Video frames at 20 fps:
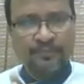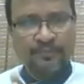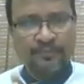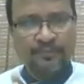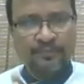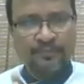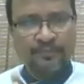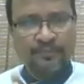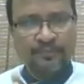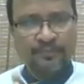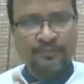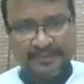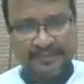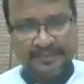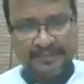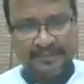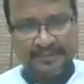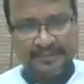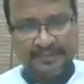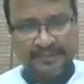both
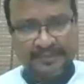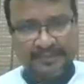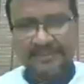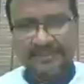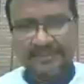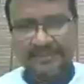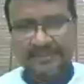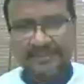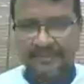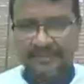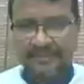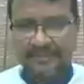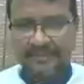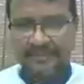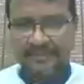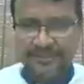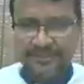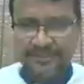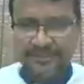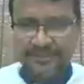physically as well as
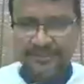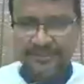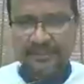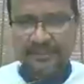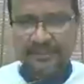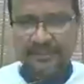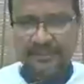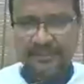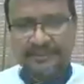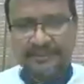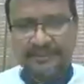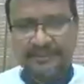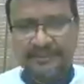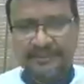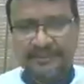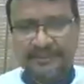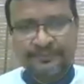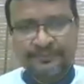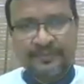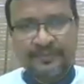digital content
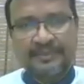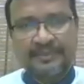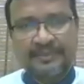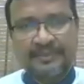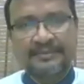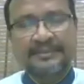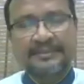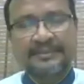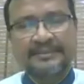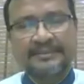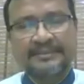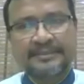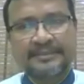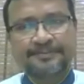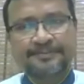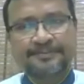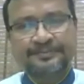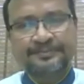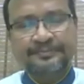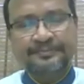these days
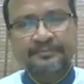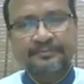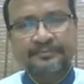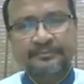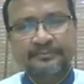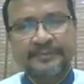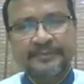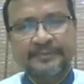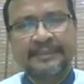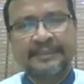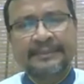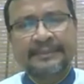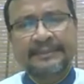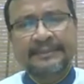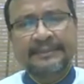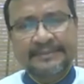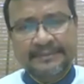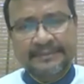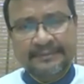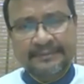
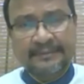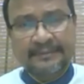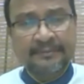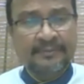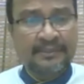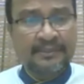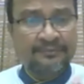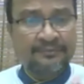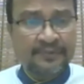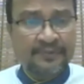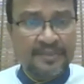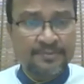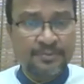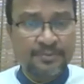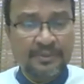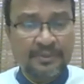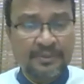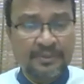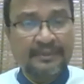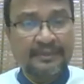instagram la
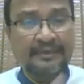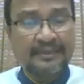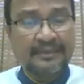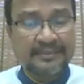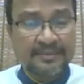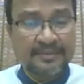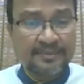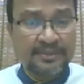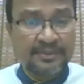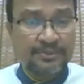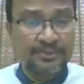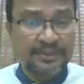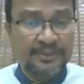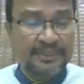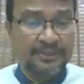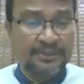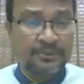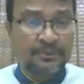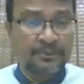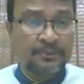facebook la ellathilime you
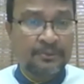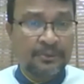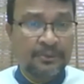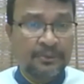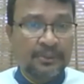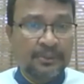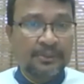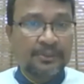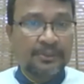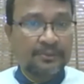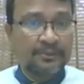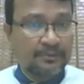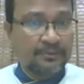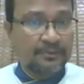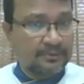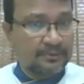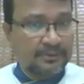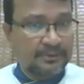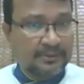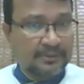need to you know
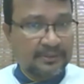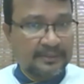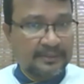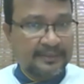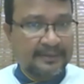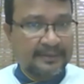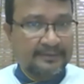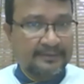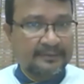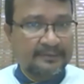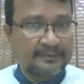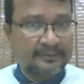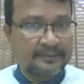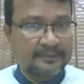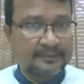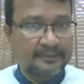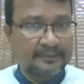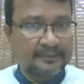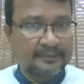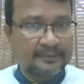uh, create a,
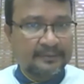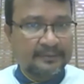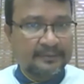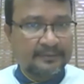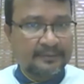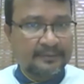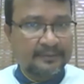a,